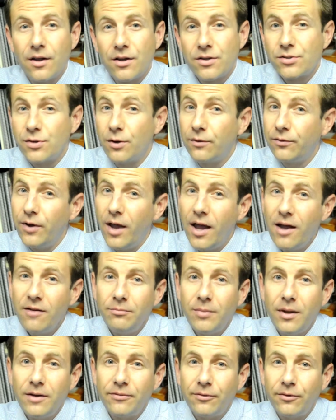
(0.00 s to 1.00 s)
So if you have
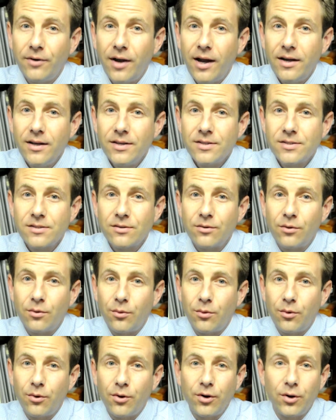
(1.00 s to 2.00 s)
blepharitis
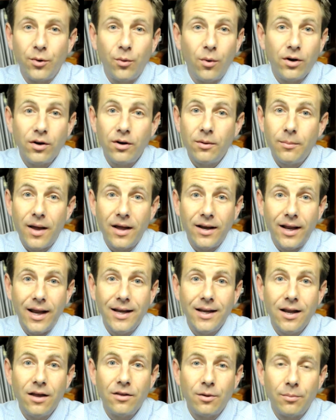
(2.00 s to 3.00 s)
or you wonder about
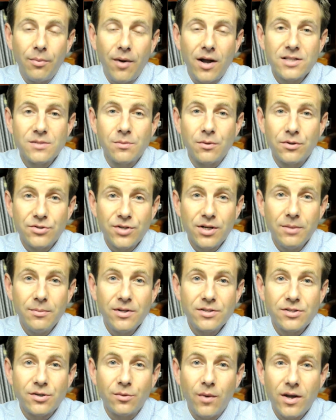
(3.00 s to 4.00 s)
any other possible
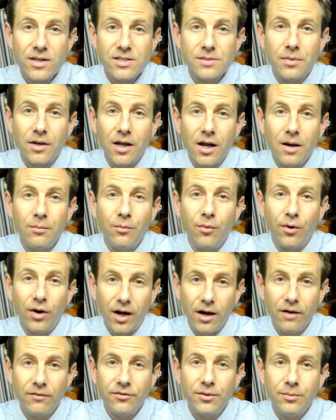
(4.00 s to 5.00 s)
treatments or ways to become more
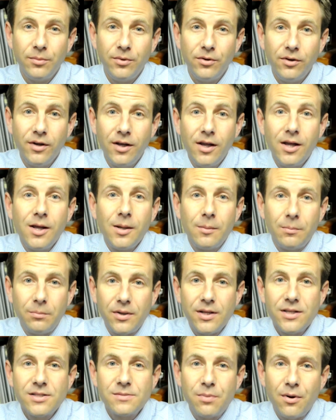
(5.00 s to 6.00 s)
comfortable,
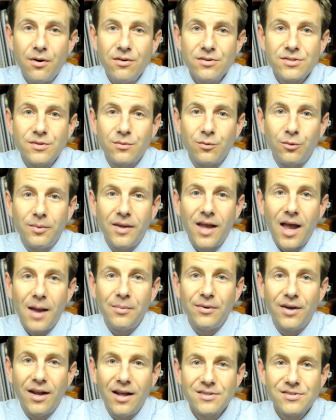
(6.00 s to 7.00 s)
please post. We'll be
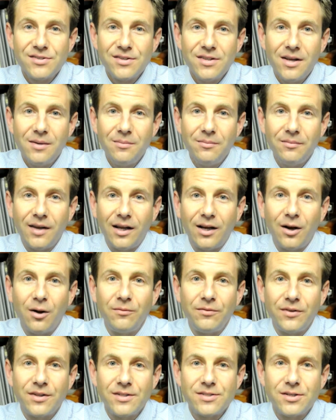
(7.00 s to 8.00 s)
happy to answer them, and
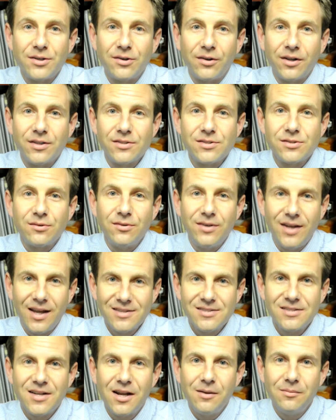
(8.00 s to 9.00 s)
hopefully see you again soon
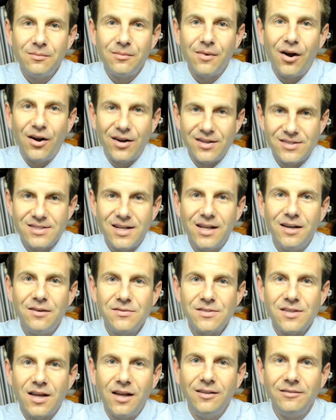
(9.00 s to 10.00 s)
next time on A State of
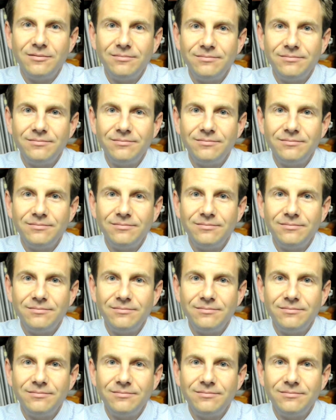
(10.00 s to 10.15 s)
Sight.